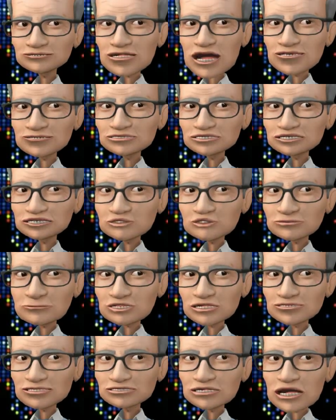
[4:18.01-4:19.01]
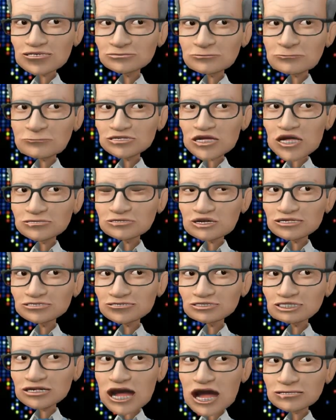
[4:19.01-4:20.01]
not assume that is an
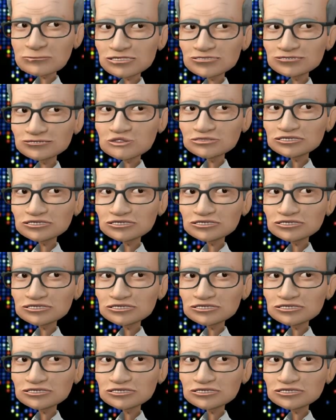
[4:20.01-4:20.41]
appropriate comment